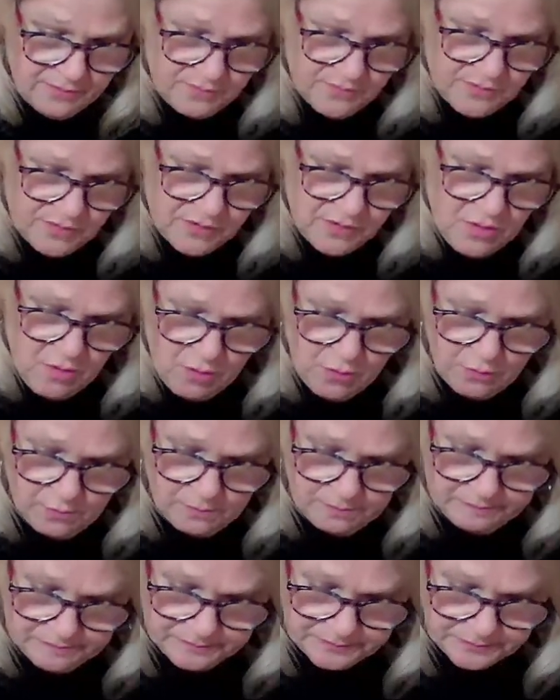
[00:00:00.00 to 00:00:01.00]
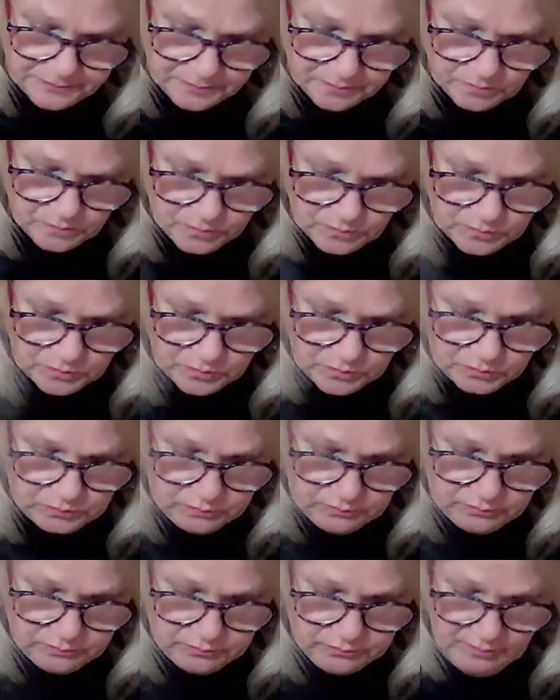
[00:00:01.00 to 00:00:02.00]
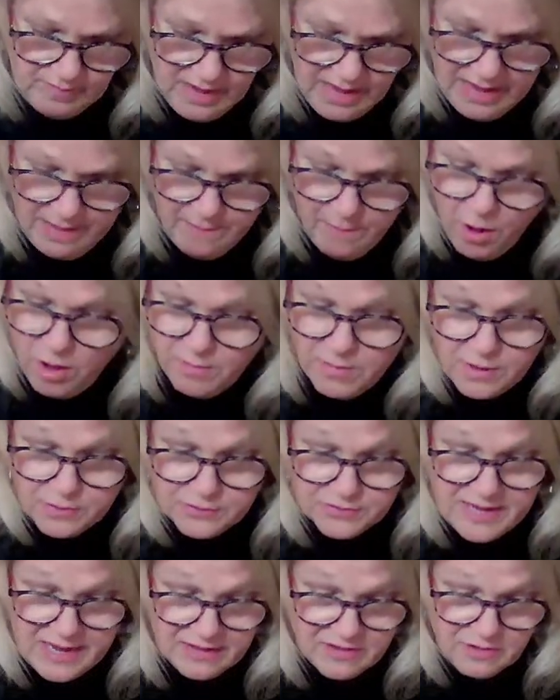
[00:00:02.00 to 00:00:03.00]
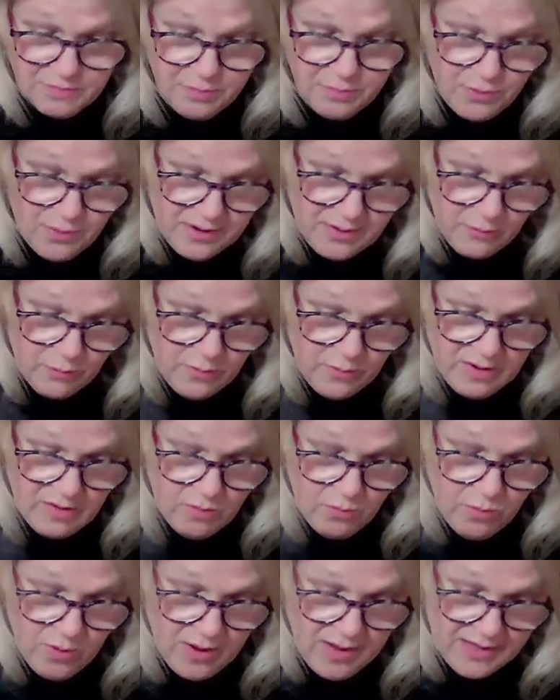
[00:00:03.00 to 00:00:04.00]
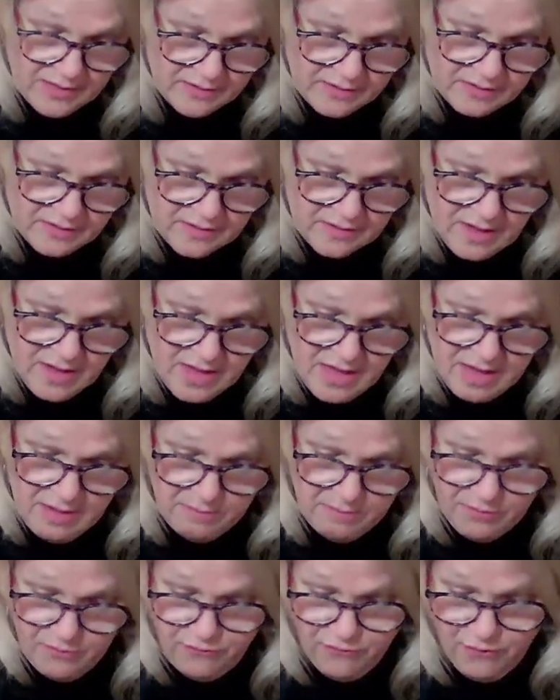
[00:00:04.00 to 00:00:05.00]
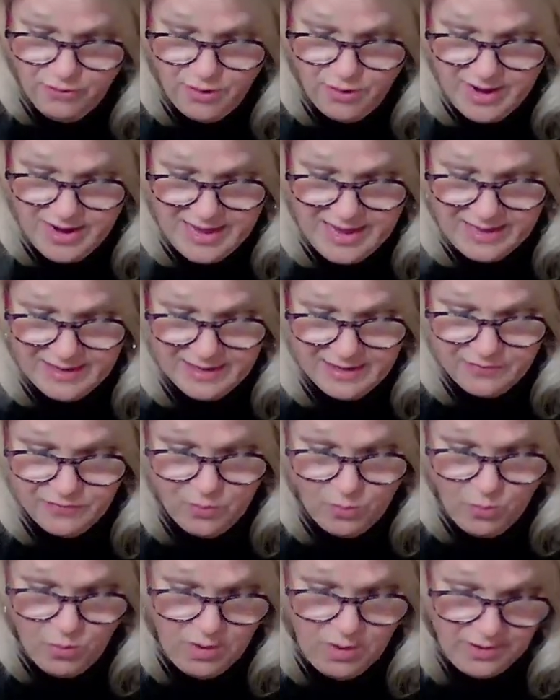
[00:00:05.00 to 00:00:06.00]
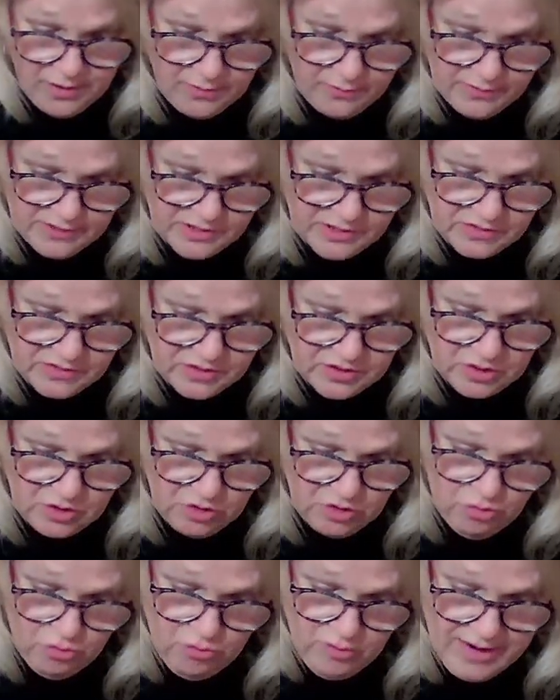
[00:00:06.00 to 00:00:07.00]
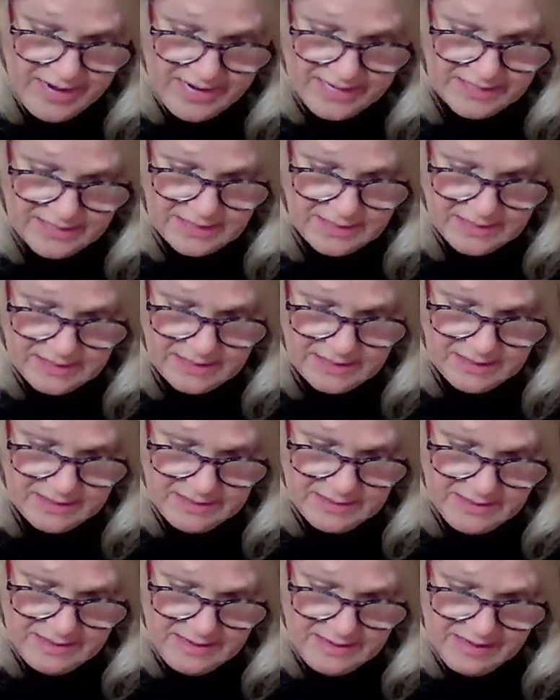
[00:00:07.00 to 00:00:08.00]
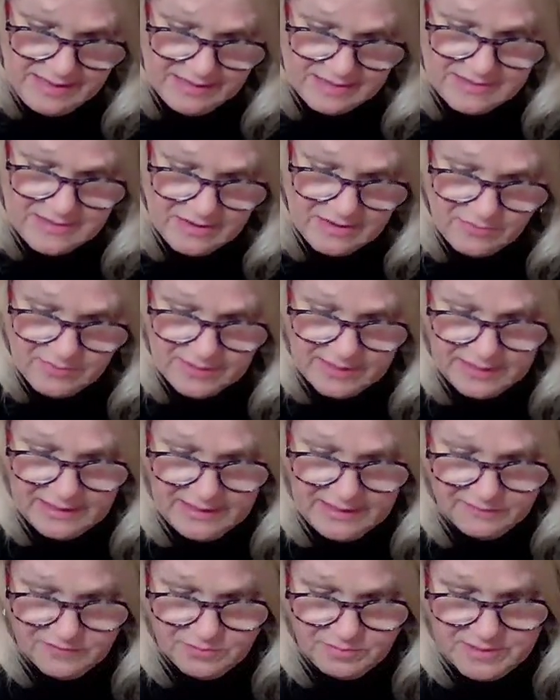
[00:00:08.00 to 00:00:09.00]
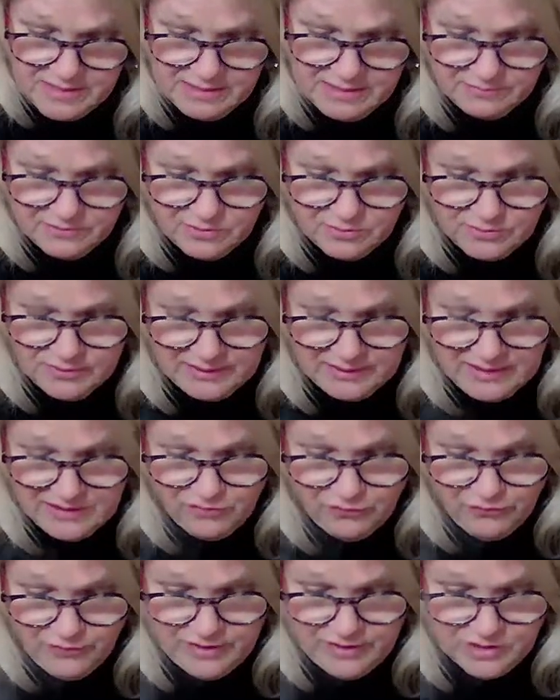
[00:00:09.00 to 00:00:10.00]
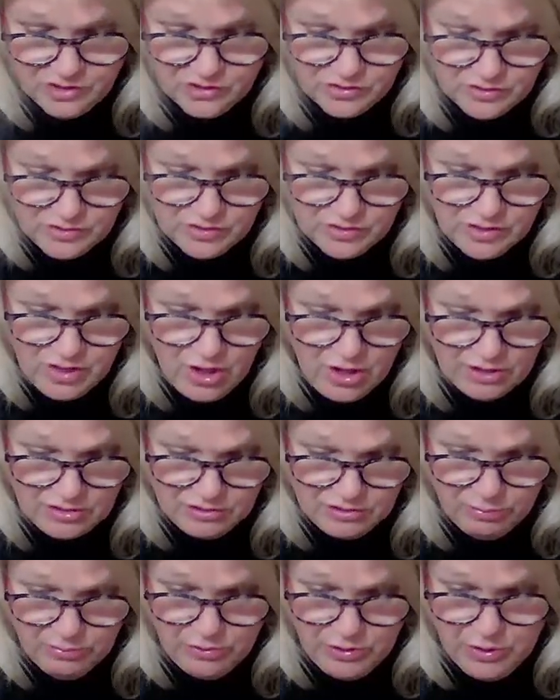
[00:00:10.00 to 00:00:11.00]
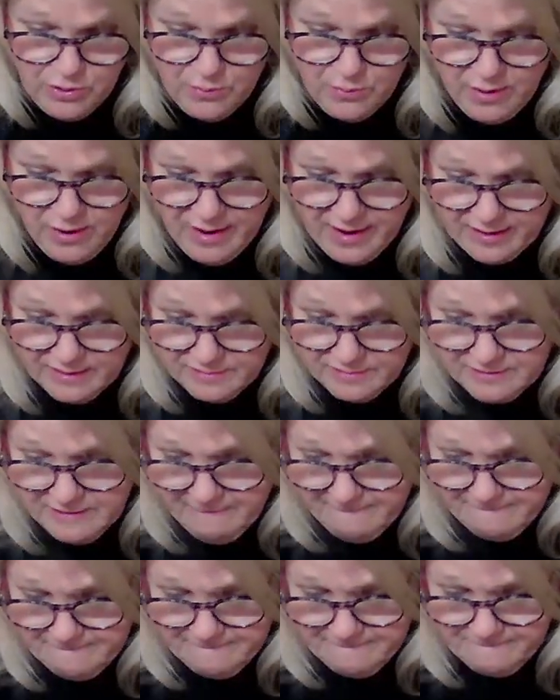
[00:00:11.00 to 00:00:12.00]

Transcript: So I'm almost at the point where it was before I added the water, which is great. Because I'd really love to be able to at least finish the sauce with you guys.